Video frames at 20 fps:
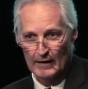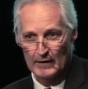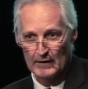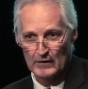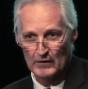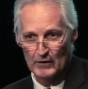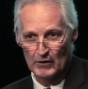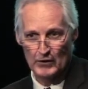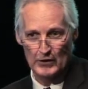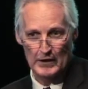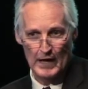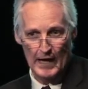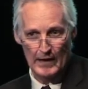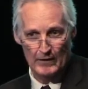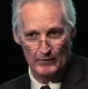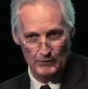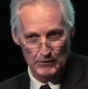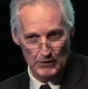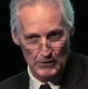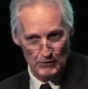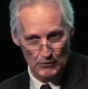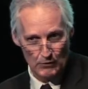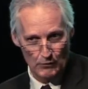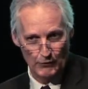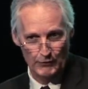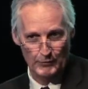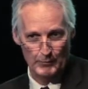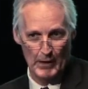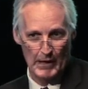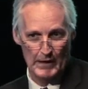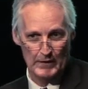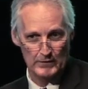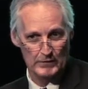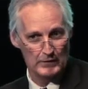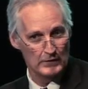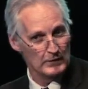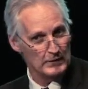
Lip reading: in the creative digital space,